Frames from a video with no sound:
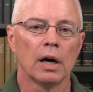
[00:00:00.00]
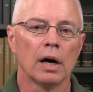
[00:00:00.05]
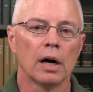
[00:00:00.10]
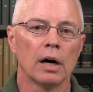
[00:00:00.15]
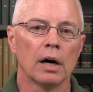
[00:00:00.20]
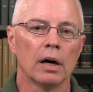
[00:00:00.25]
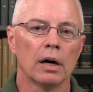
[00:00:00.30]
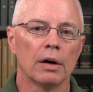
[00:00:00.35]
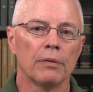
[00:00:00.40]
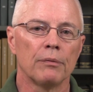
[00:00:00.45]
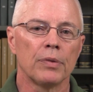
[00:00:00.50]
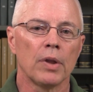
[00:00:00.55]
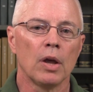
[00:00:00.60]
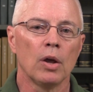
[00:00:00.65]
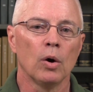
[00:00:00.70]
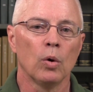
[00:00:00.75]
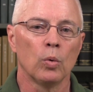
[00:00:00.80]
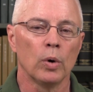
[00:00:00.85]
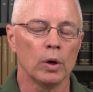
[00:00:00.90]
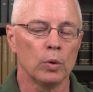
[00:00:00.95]
Uh,
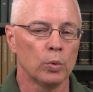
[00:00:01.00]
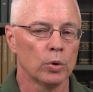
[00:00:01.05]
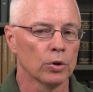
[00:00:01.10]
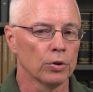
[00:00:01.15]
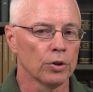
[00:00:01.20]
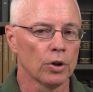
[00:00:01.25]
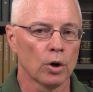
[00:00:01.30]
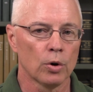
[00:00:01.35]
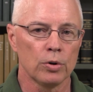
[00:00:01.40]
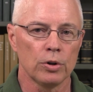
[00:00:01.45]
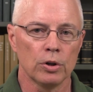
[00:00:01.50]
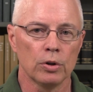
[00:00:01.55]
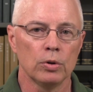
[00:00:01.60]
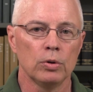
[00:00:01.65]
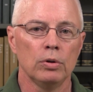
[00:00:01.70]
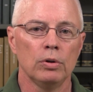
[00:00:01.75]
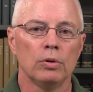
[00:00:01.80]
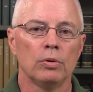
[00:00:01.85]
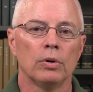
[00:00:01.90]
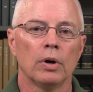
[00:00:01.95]
we will know
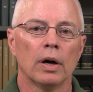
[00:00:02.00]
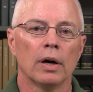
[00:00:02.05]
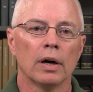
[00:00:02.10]
you.